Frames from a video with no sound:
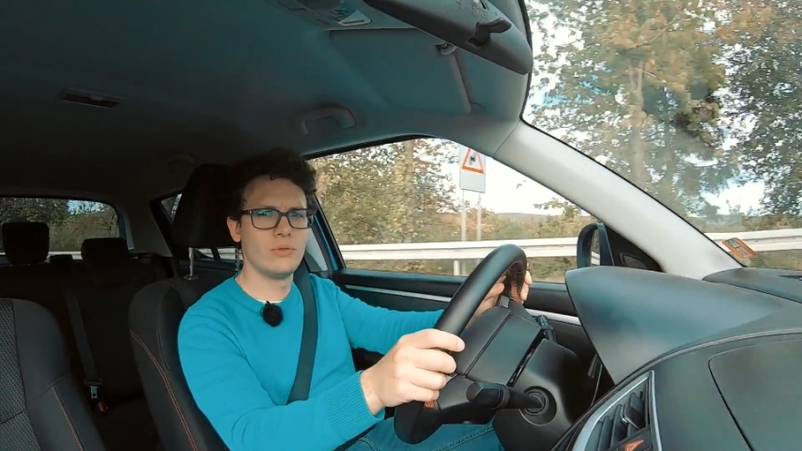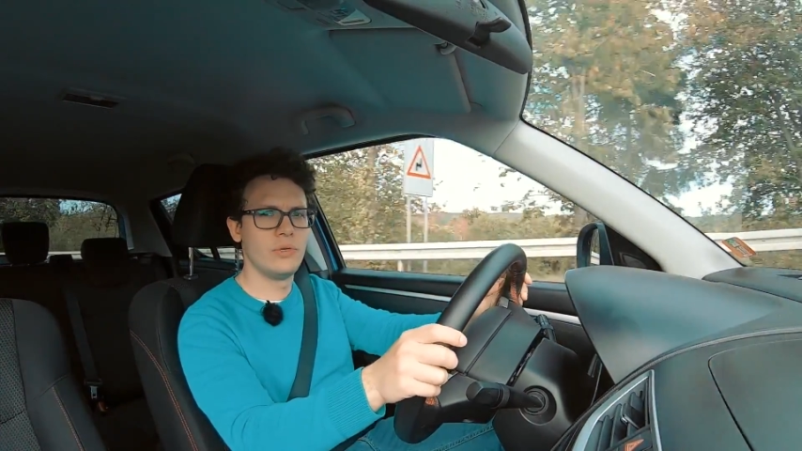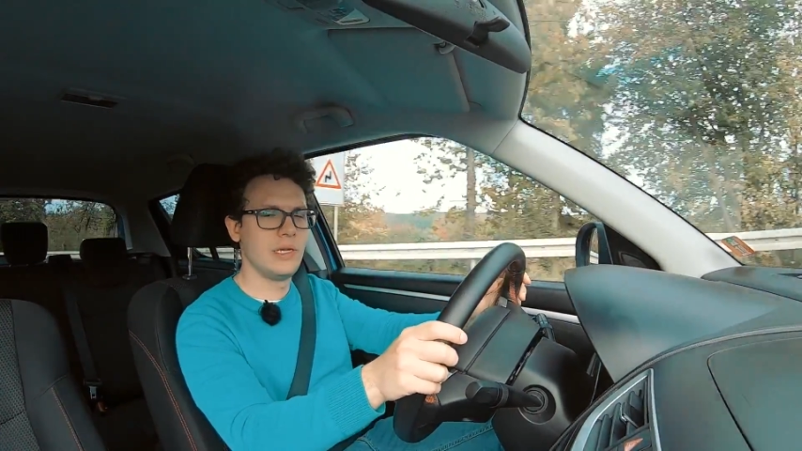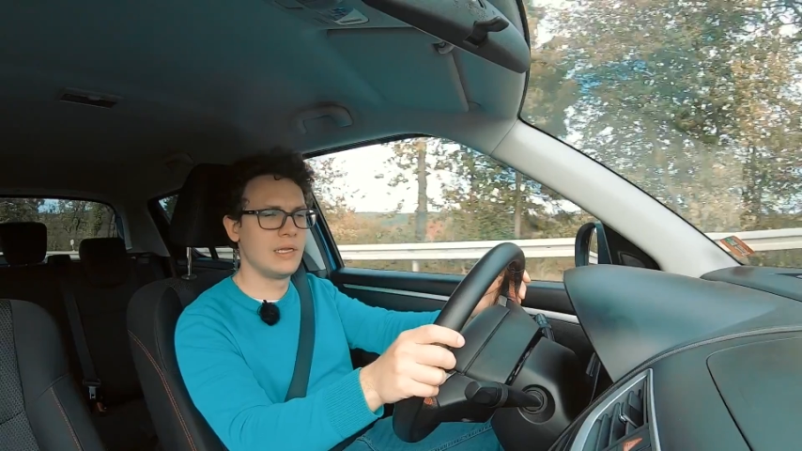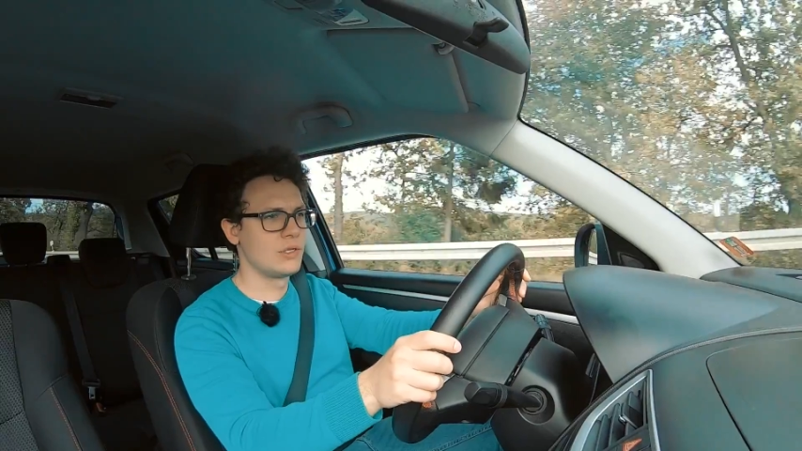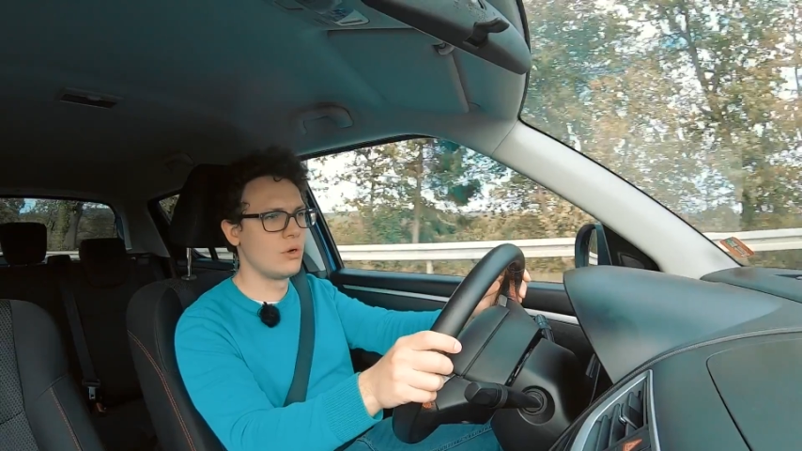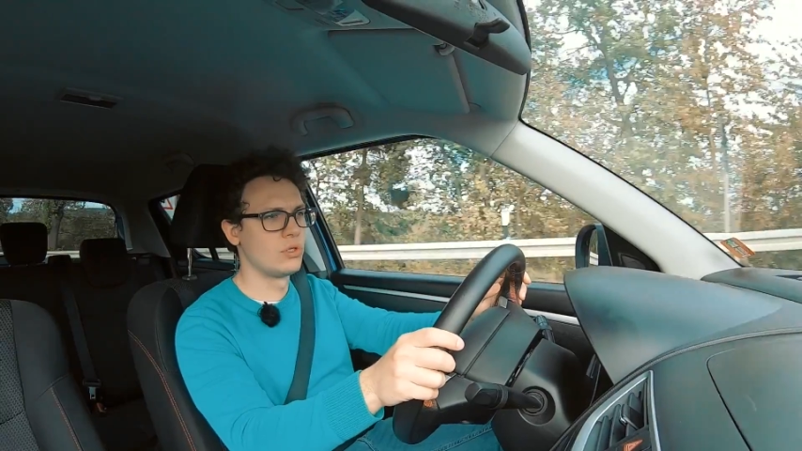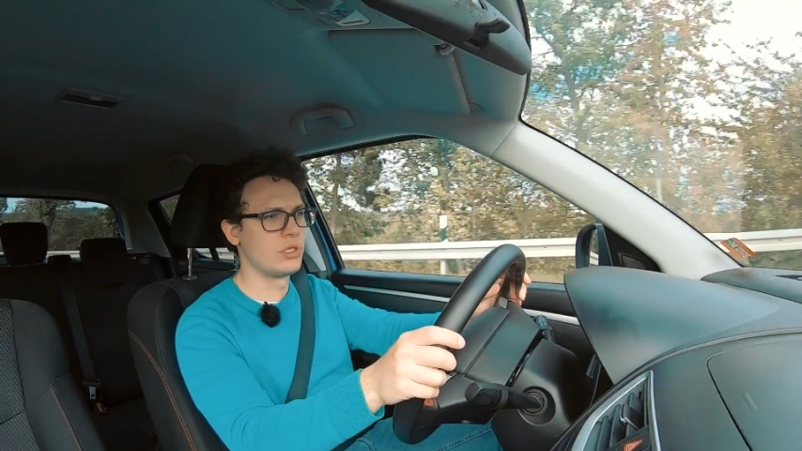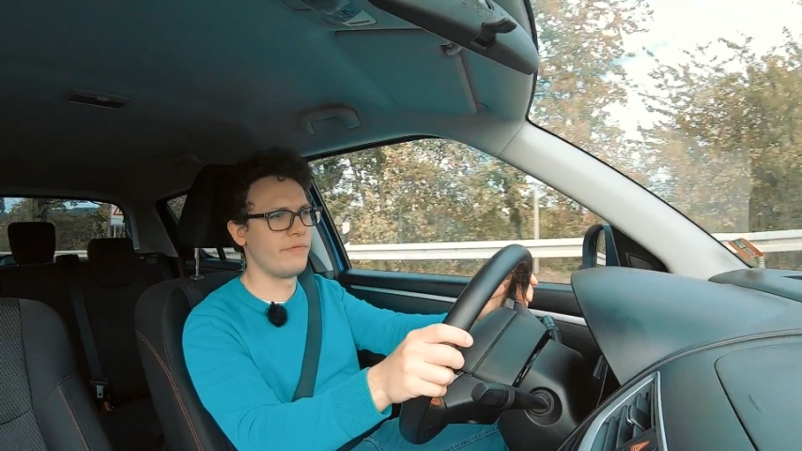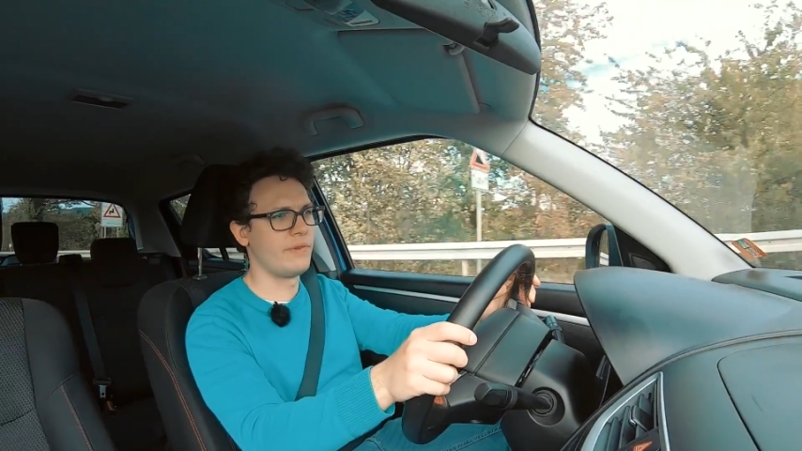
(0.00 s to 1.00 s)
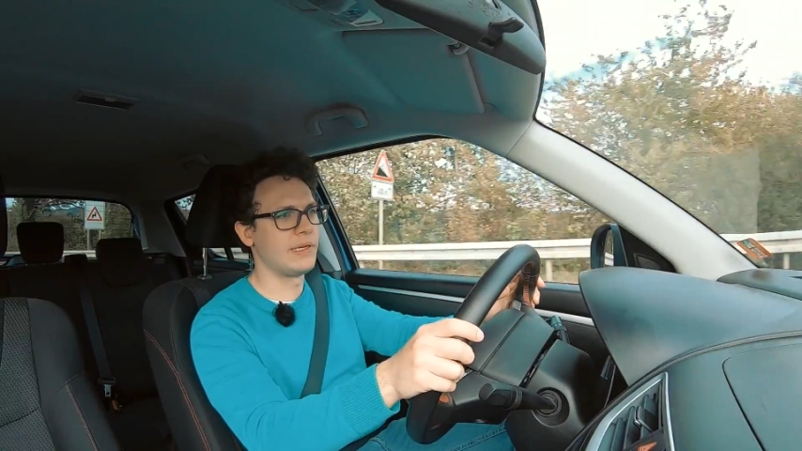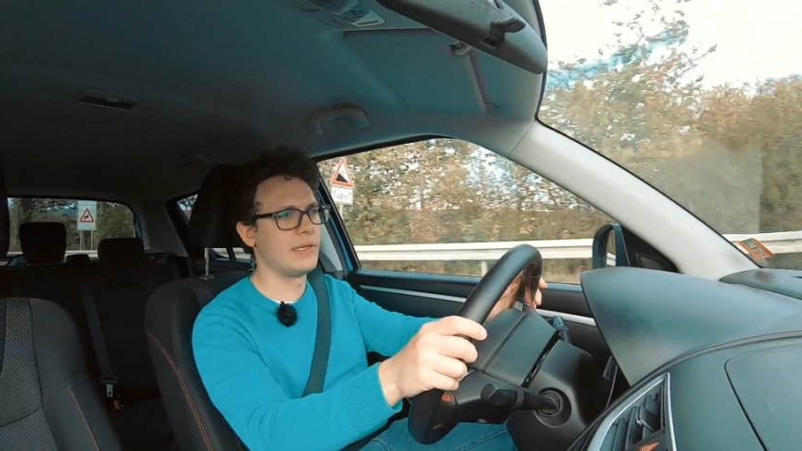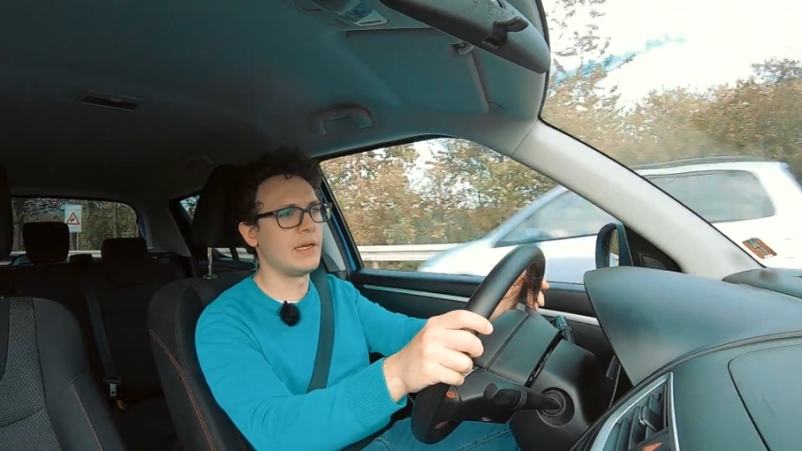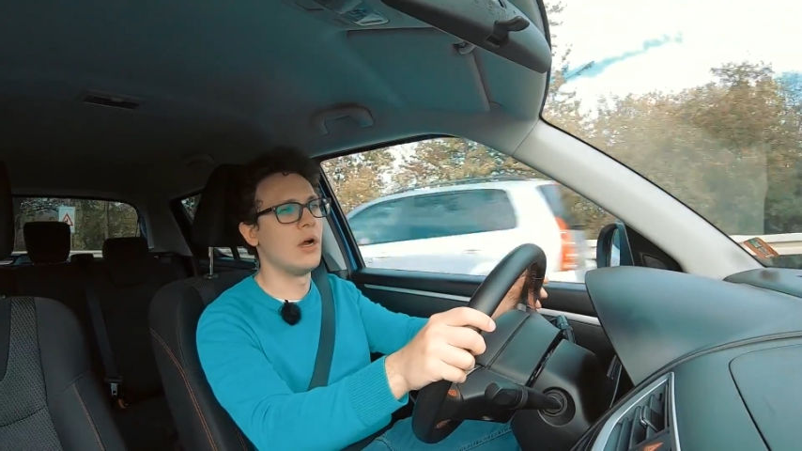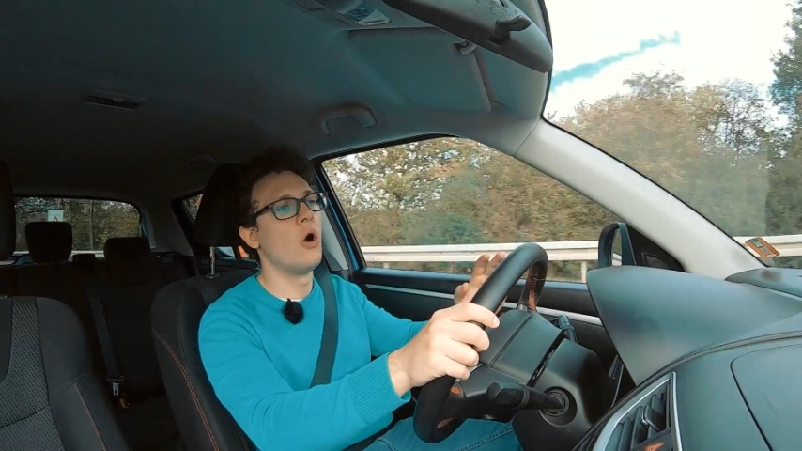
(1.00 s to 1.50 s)
do heel and toe shifting
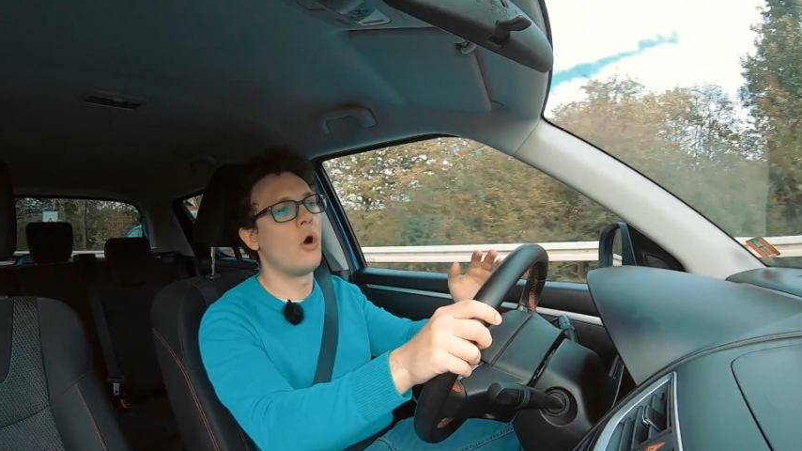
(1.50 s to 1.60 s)
in here.